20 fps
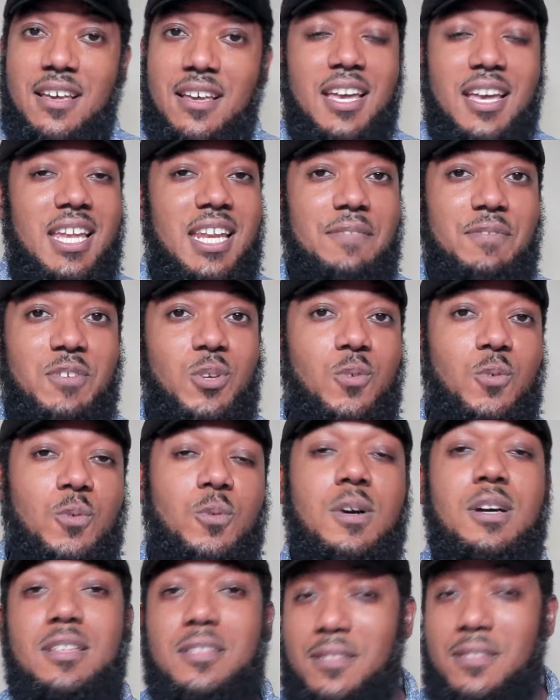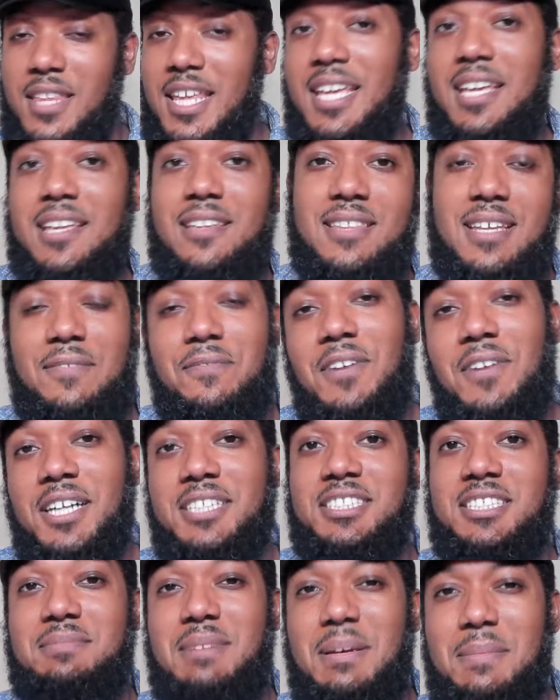And if you think that
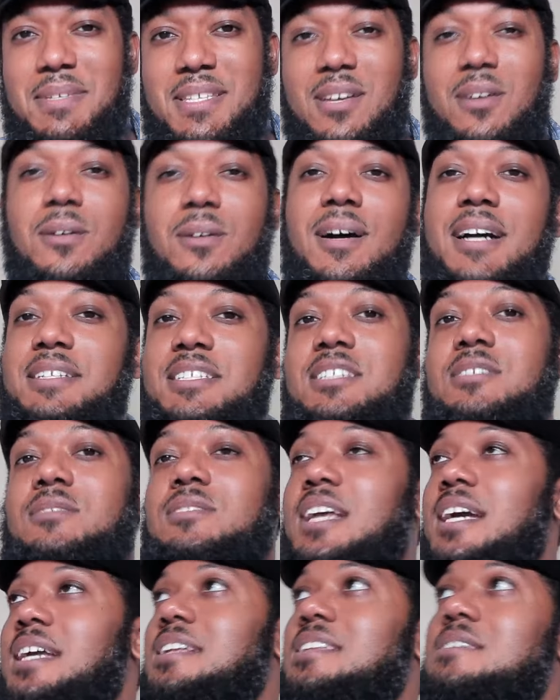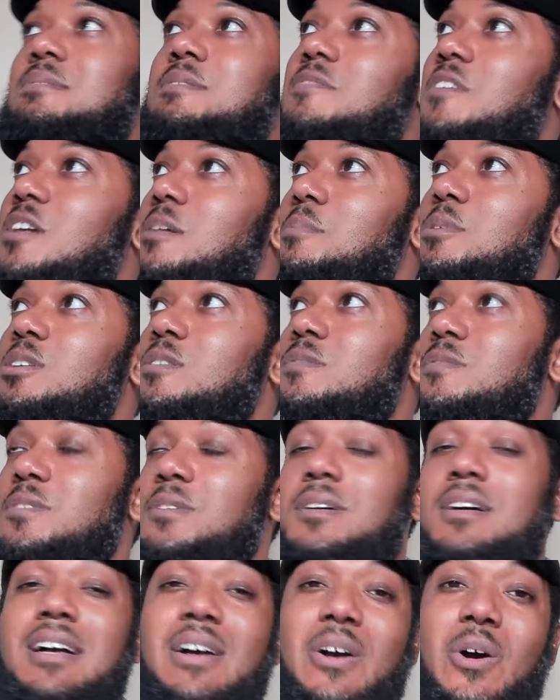function might be saying, oh, I just like it to be very beautiful.